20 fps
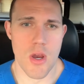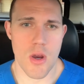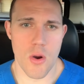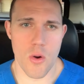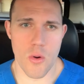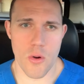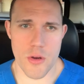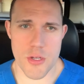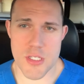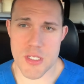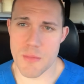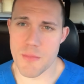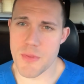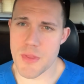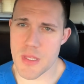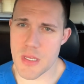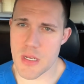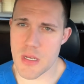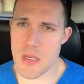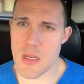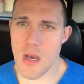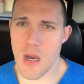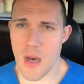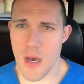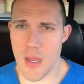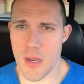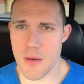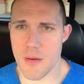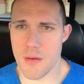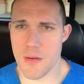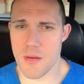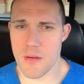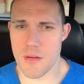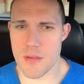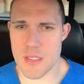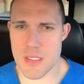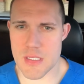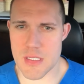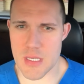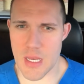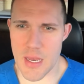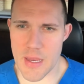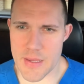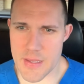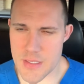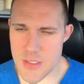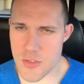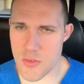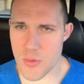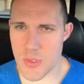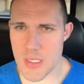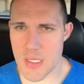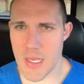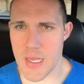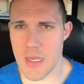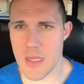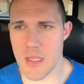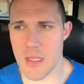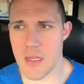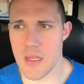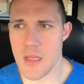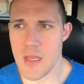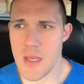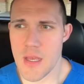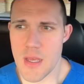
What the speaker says: or something non-science related,